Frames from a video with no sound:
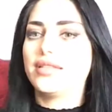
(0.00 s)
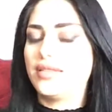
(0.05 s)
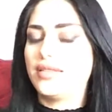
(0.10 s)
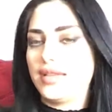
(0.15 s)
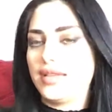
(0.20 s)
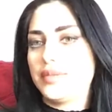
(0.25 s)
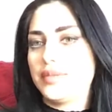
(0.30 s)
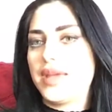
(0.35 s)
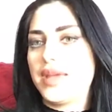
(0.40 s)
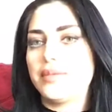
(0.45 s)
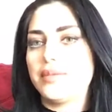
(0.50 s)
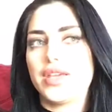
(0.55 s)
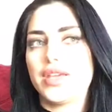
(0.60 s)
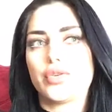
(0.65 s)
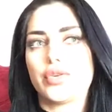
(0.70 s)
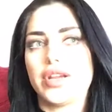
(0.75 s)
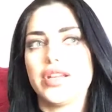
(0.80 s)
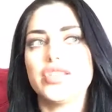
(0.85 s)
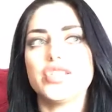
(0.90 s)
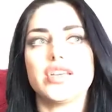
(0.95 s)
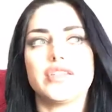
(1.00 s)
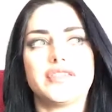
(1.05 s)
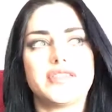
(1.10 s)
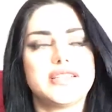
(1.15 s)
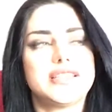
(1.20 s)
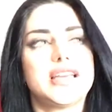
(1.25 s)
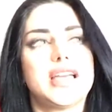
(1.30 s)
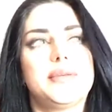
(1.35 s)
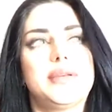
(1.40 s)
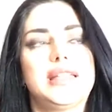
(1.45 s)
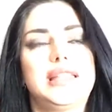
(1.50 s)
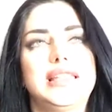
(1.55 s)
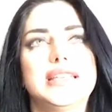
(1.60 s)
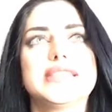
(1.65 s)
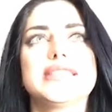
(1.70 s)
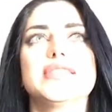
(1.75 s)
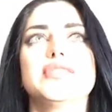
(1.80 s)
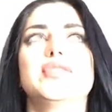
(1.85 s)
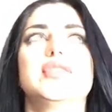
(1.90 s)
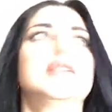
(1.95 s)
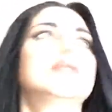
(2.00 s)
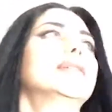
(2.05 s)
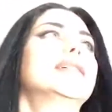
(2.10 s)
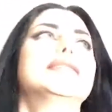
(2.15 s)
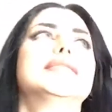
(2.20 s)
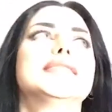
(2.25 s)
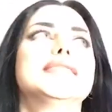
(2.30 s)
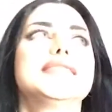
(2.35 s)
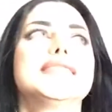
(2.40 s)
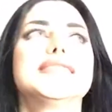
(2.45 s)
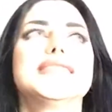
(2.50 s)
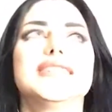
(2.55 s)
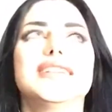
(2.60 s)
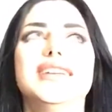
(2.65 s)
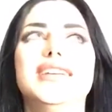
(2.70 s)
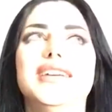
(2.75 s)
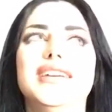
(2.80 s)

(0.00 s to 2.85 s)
It made me cringe every time I listened to it. I'm like, this isn't,